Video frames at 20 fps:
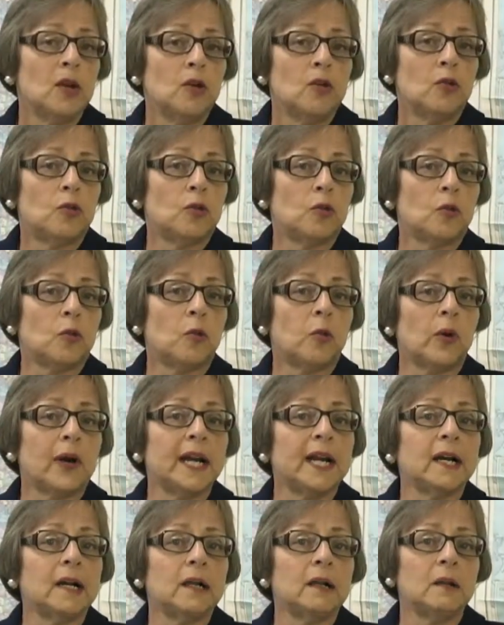the
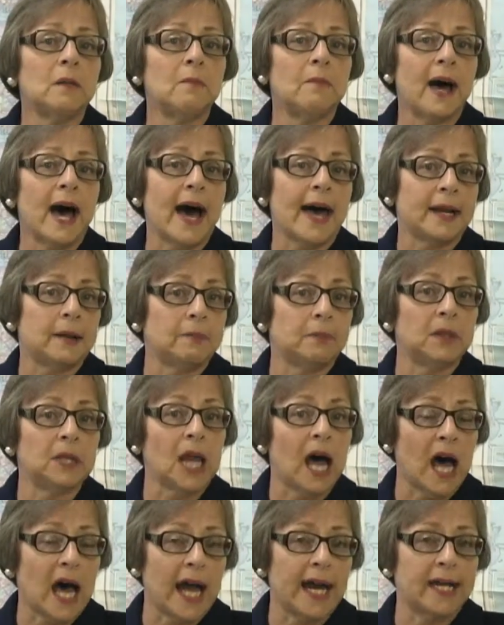real bottom
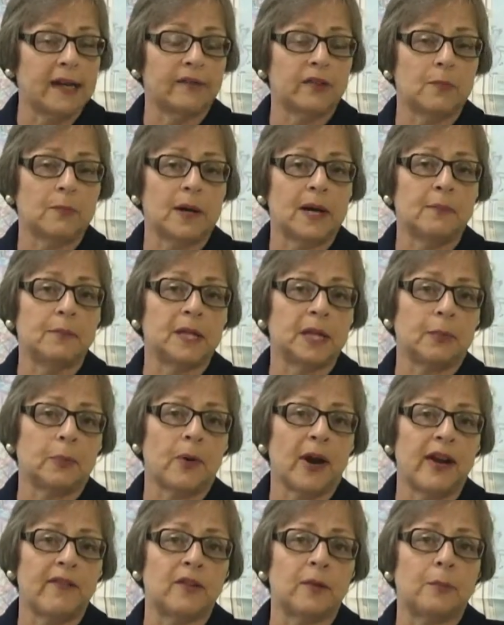line of a
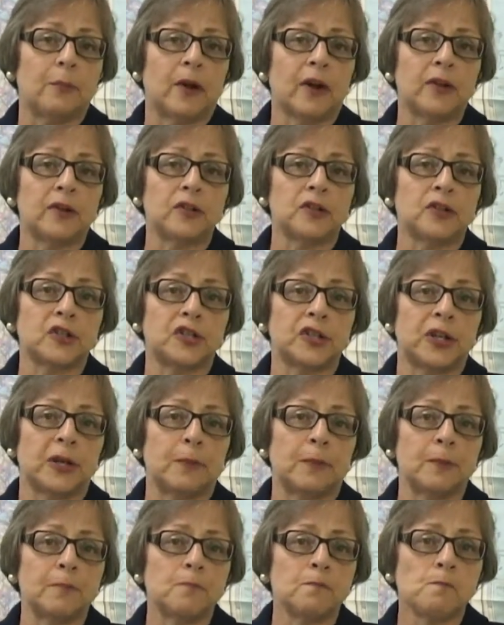public-private
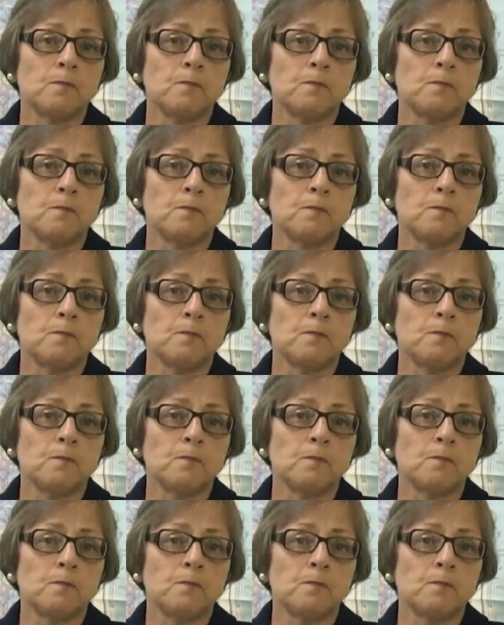partnership